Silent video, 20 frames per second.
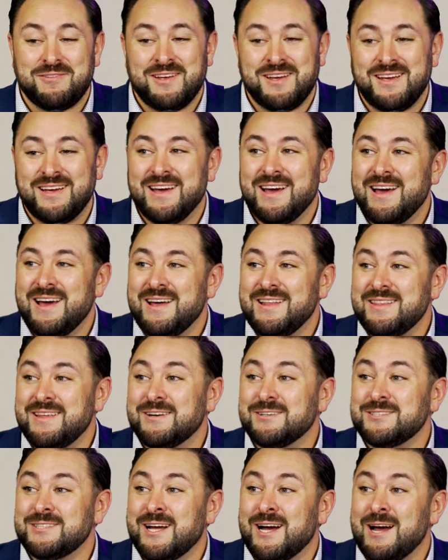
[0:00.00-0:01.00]
Like,
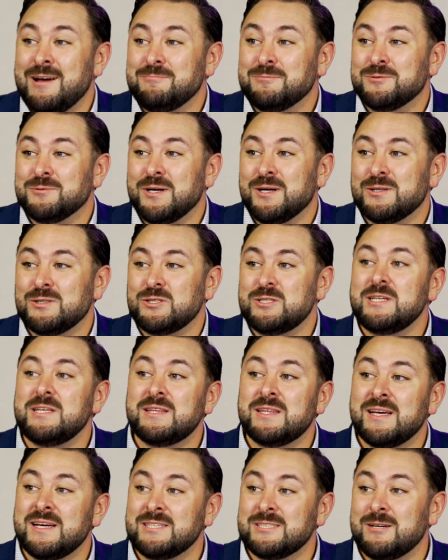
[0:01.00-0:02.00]
there's times where she
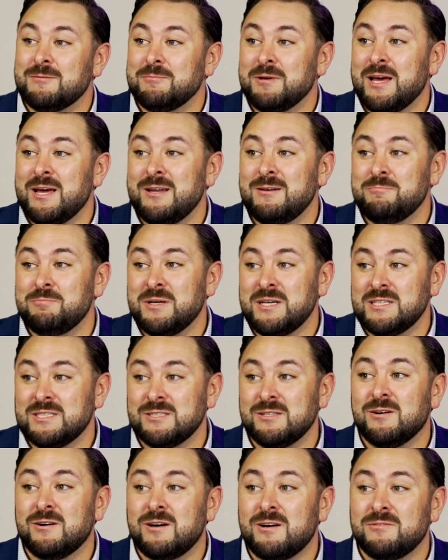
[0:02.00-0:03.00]
thinks I'm getting
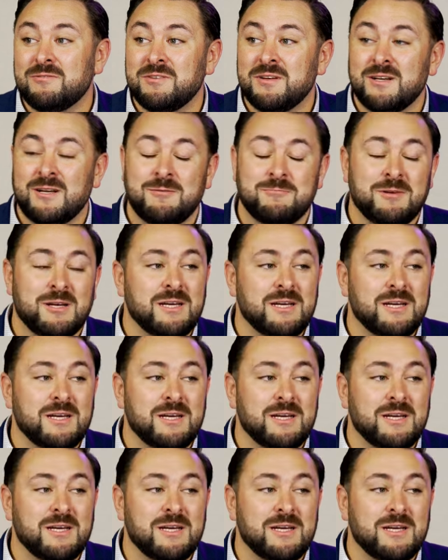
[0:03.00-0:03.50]
pissed off, and right. I'm